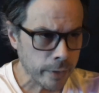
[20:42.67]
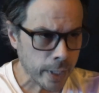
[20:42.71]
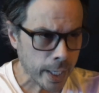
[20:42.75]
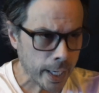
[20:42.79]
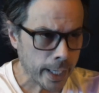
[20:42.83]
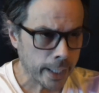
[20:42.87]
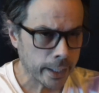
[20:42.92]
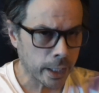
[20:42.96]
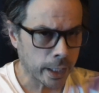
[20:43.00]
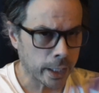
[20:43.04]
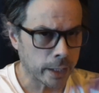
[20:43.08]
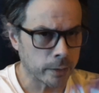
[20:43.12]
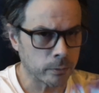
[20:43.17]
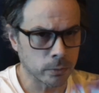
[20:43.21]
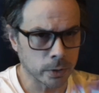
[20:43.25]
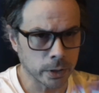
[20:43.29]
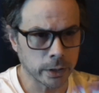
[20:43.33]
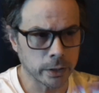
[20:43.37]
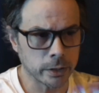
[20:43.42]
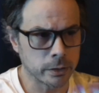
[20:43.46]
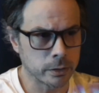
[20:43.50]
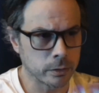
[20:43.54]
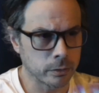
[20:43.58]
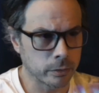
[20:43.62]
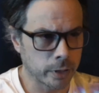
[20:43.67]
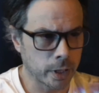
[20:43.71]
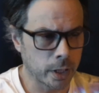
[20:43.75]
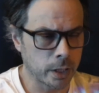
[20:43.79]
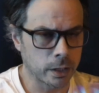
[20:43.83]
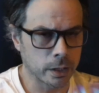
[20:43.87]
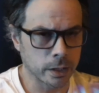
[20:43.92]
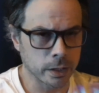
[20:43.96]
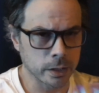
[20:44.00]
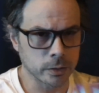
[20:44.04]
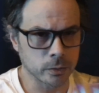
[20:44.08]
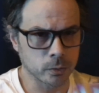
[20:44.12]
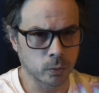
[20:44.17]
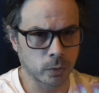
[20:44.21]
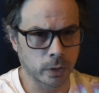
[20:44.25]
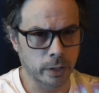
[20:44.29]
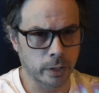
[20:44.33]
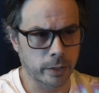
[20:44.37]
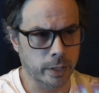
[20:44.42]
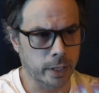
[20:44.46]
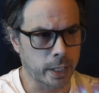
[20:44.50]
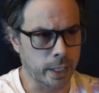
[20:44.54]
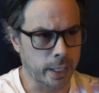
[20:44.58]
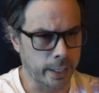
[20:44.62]
And that I really do think is
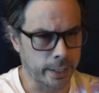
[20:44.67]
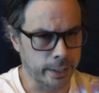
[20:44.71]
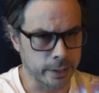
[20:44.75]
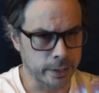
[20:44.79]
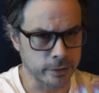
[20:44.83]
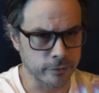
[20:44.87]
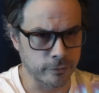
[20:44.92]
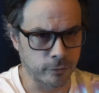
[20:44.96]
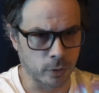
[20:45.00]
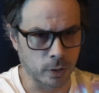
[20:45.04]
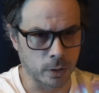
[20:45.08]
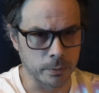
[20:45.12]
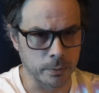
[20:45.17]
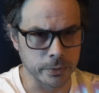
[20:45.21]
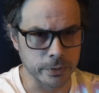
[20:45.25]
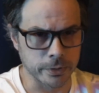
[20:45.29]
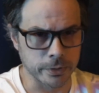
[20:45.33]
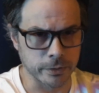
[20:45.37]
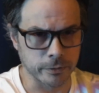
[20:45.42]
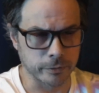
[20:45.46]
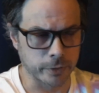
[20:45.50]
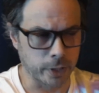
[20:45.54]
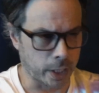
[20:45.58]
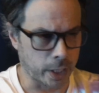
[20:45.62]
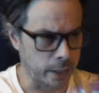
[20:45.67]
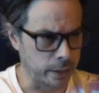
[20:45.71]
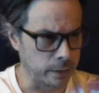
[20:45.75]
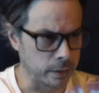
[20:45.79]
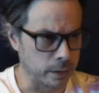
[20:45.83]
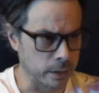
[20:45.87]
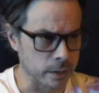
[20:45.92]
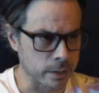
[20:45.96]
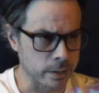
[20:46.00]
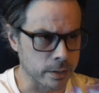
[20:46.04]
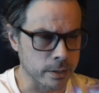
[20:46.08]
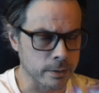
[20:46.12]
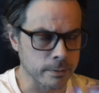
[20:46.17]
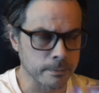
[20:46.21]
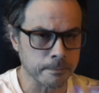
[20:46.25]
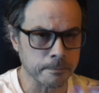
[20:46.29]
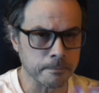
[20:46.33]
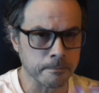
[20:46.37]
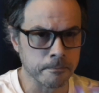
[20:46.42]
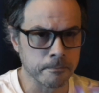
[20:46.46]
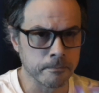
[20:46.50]
one of the highest forms of kindness.